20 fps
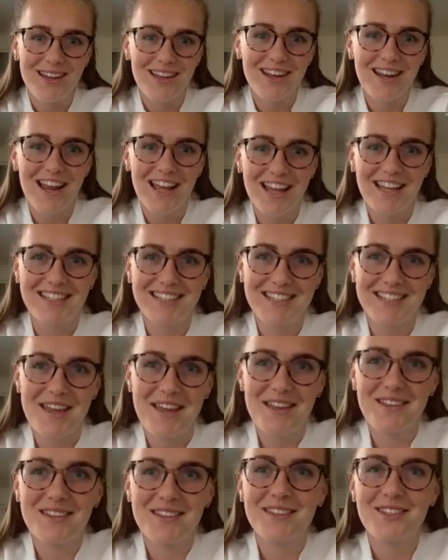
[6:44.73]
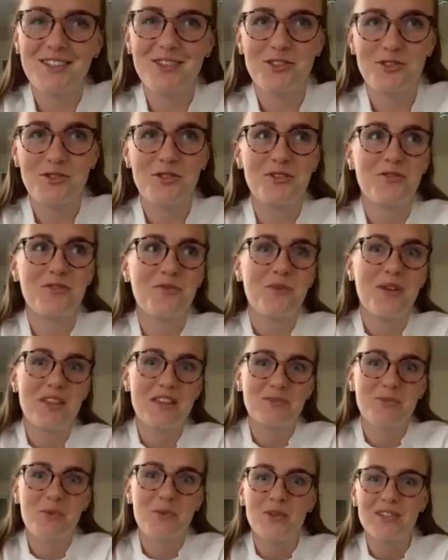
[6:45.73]
Like I say, sort of
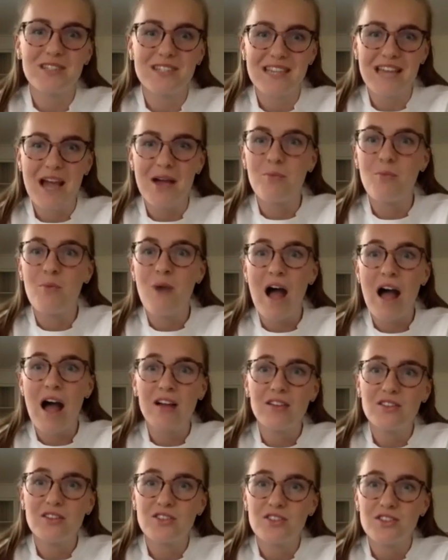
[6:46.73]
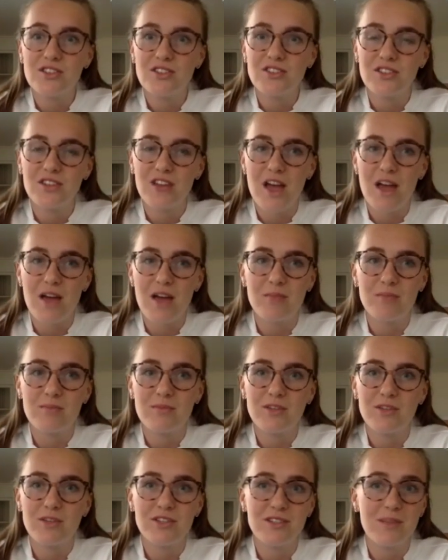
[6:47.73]
with Swansea and Welsh,
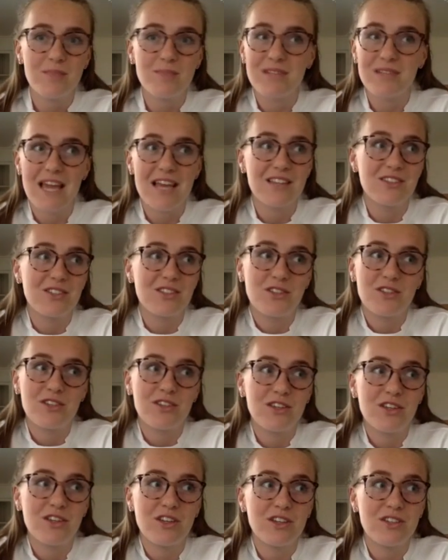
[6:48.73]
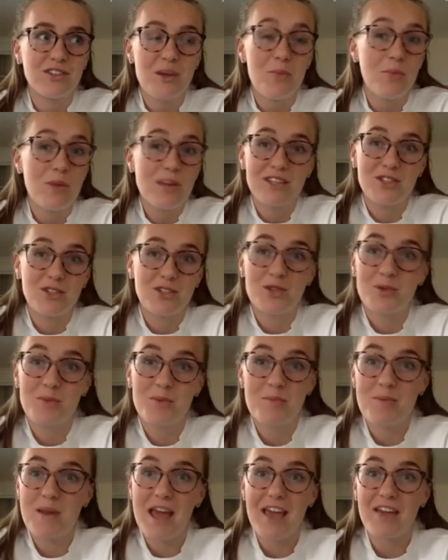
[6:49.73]
some weeks you'll still be
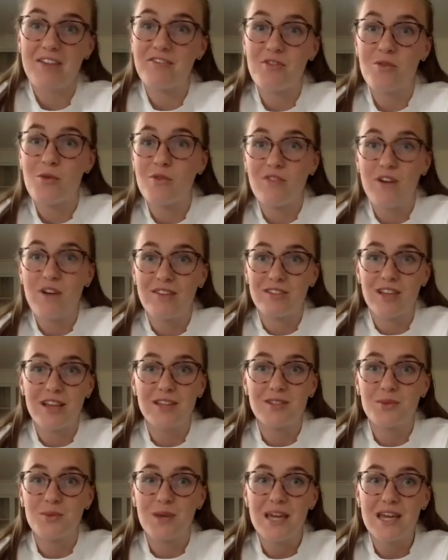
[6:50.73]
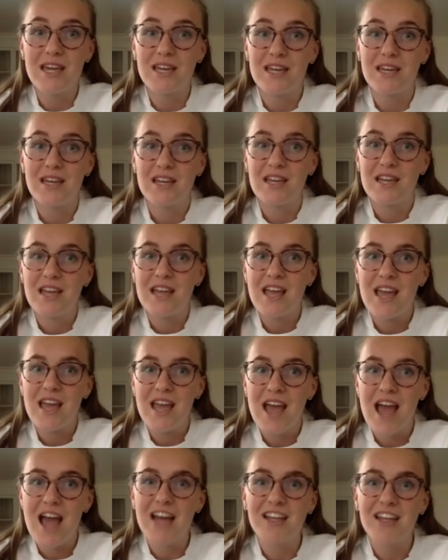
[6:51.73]
playing 4 or 5 days a week. Mm.
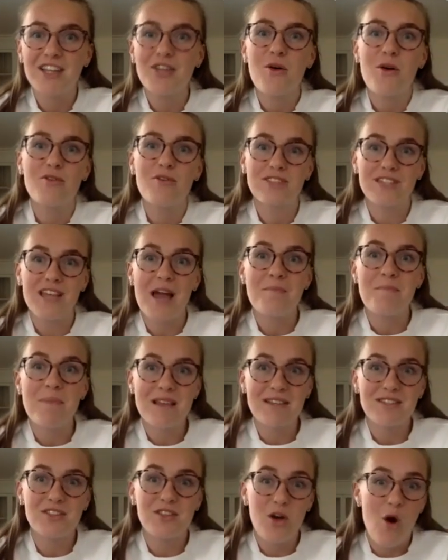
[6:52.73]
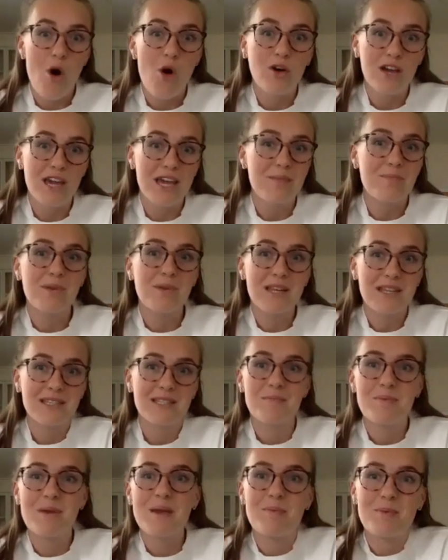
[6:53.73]
And, you know, obviously I miss the hockey, but it's the
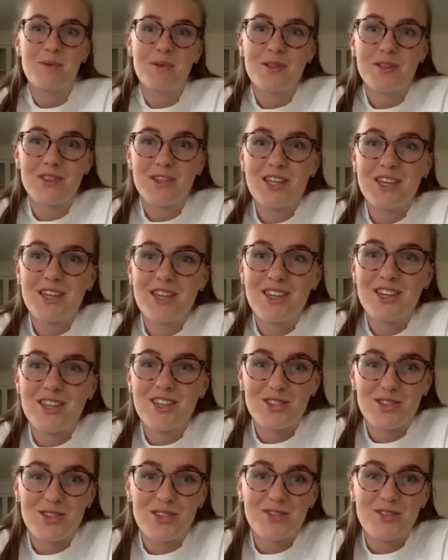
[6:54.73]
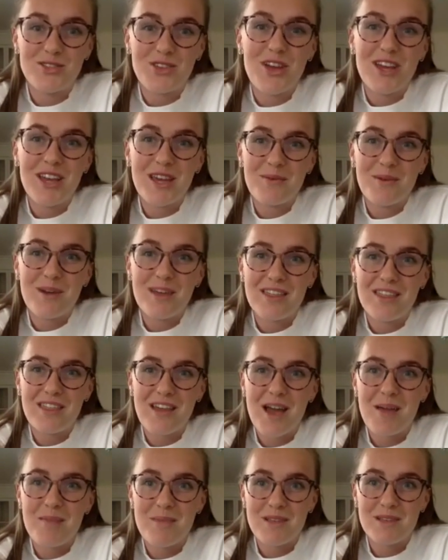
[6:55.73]
people that you're sort of doing it with that
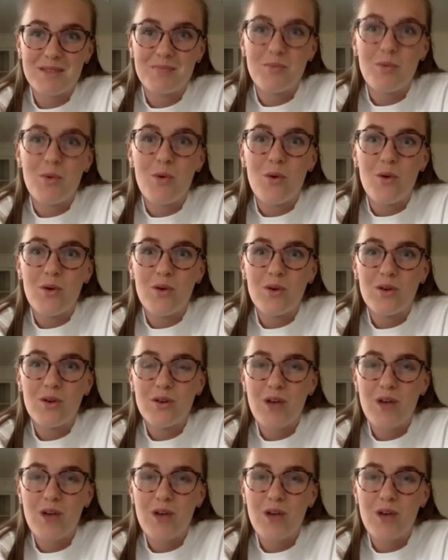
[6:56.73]
I miss more.